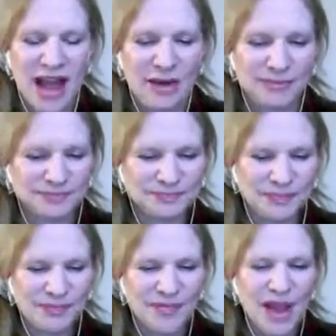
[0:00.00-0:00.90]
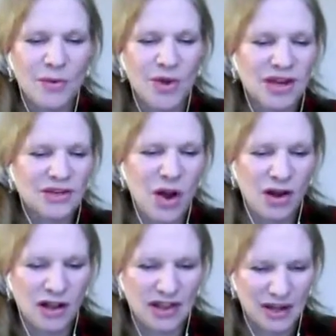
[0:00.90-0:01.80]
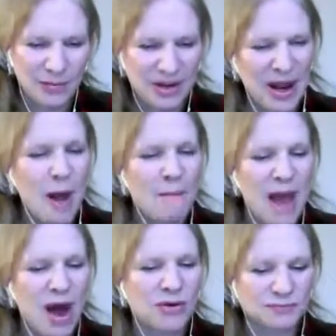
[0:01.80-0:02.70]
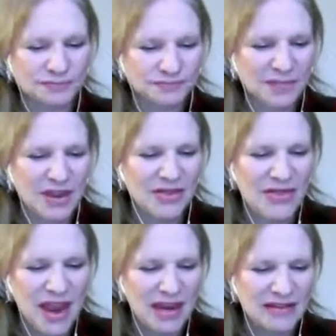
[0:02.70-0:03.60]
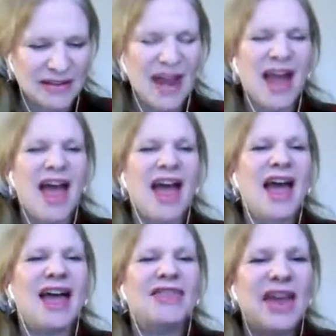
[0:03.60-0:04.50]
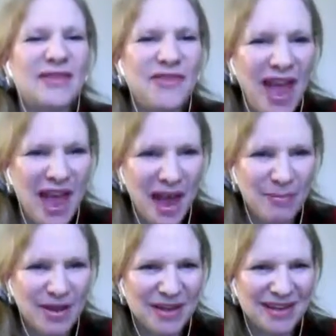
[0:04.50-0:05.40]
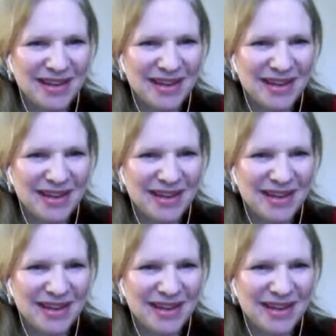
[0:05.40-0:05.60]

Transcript: now. I want to talk a little bit about things that have happened